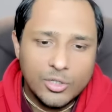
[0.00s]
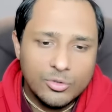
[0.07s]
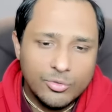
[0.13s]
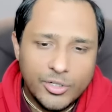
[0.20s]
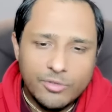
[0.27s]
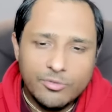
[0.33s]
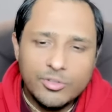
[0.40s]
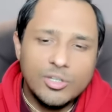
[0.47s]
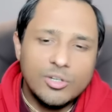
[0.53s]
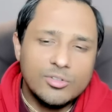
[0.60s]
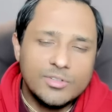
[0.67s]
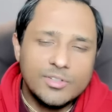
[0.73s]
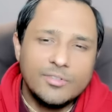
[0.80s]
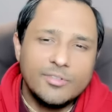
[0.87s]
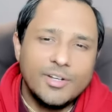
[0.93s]
do it with your
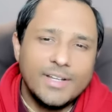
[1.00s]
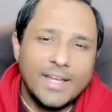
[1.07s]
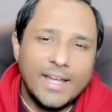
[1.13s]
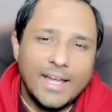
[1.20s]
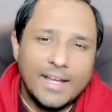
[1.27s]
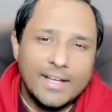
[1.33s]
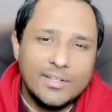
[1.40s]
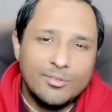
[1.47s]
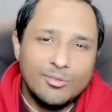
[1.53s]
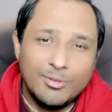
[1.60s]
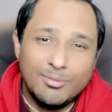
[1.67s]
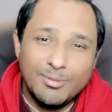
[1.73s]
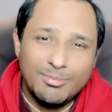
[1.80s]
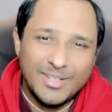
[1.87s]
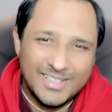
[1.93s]
children and you will
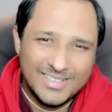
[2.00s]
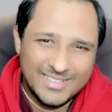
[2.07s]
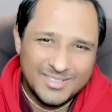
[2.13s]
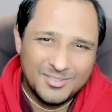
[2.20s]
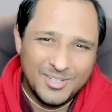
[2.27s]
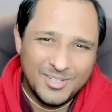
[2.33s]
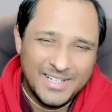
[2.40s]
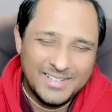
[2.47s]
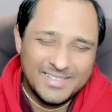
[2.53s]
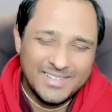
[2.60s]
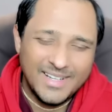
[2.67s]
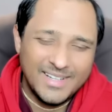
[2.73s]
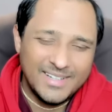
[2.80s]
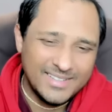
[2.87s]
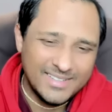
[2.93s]
be blessed all right
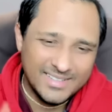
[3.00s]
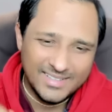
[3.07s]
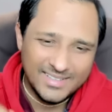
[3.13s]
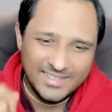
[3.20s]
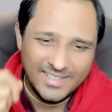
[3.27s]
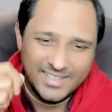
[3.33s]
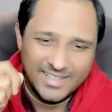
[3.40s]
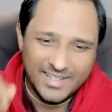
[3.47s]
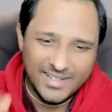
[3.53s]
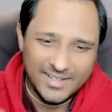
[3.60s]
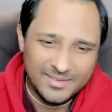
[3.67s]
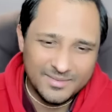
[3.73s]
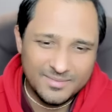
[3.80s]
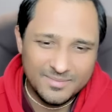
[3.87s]
aries take care